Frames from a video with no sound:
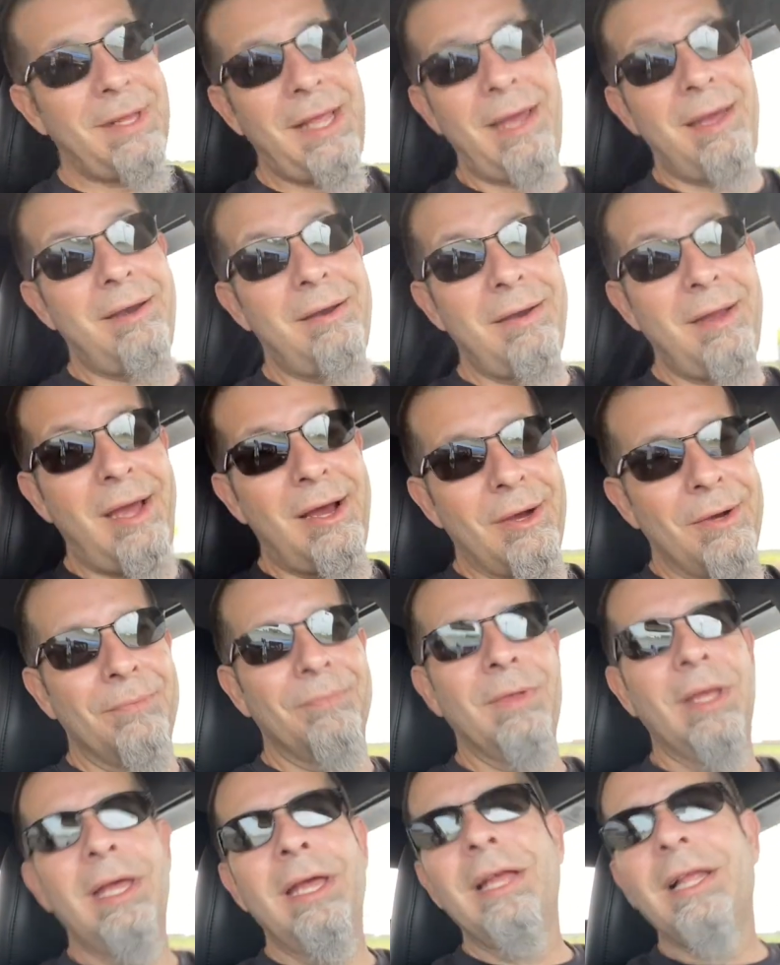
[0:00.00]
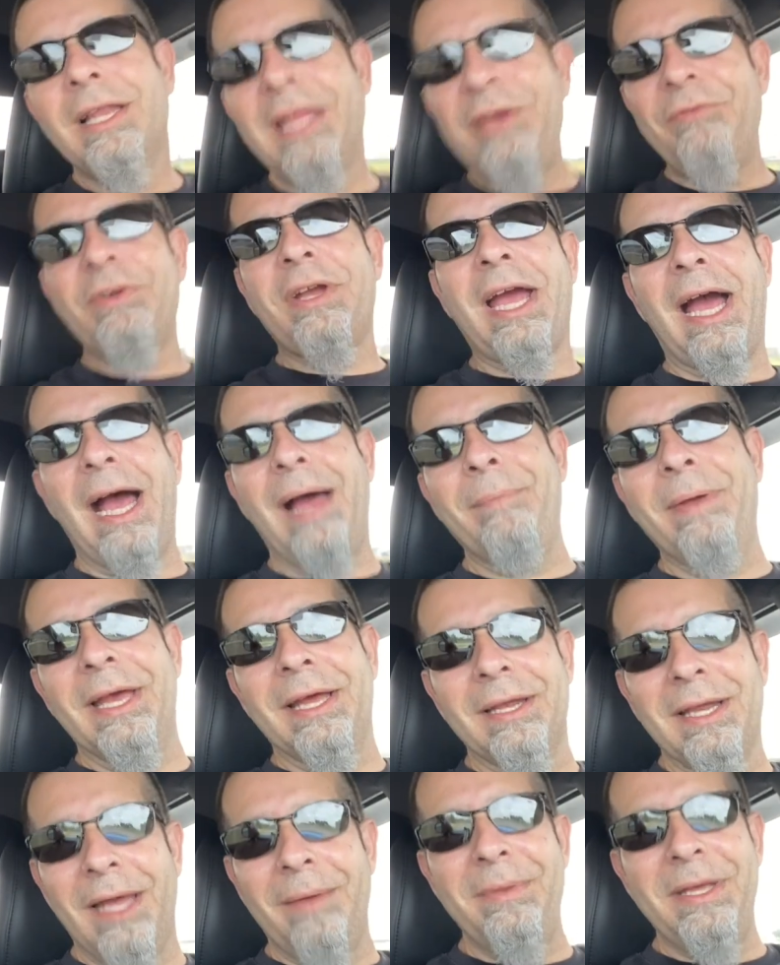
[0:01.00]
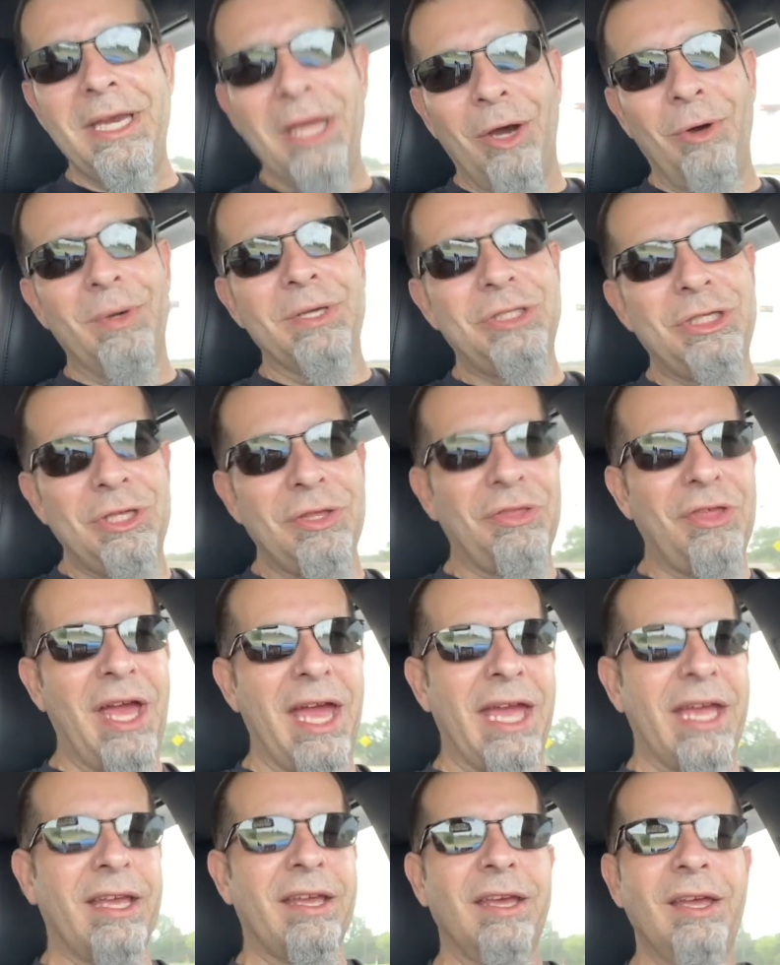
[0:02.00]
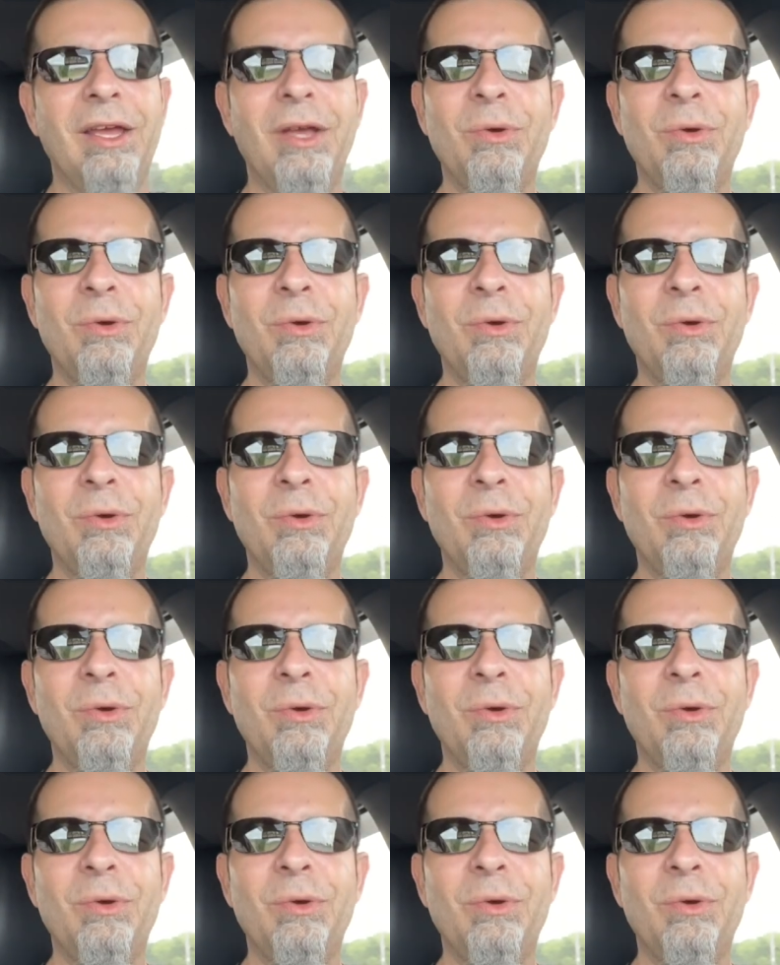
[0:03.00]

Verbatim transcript: I don't know. Leave a comment. Let me know what you think.